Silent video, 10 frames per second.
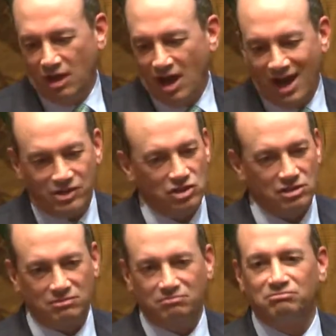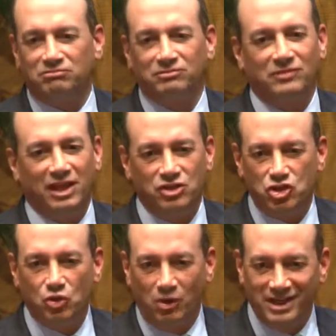I just
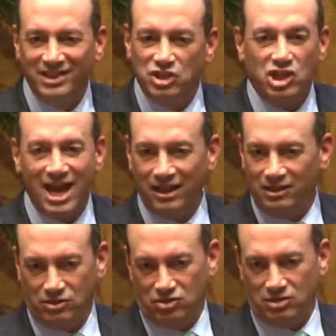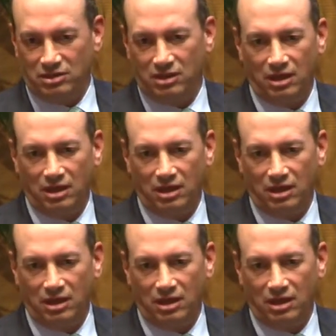enjoyed the challenge